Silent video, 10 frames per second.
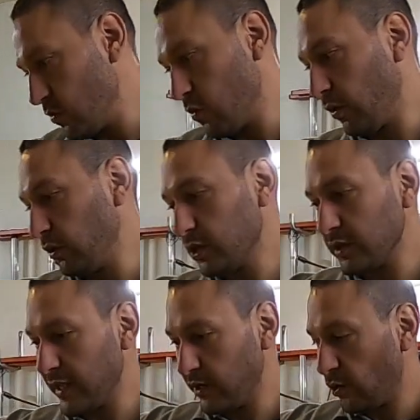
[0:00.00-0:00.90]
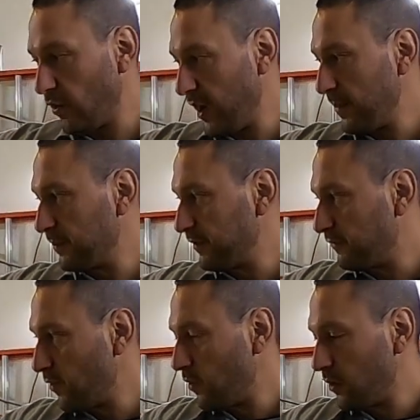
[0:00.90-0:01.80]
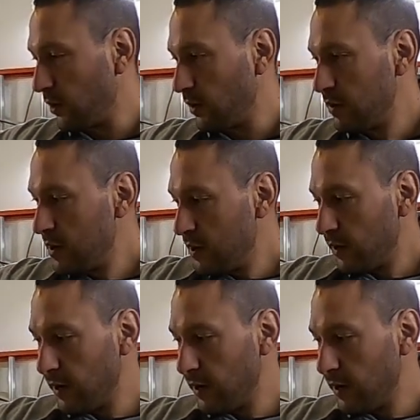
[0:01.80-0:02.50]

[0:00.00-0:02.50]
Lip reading: looked like crap before,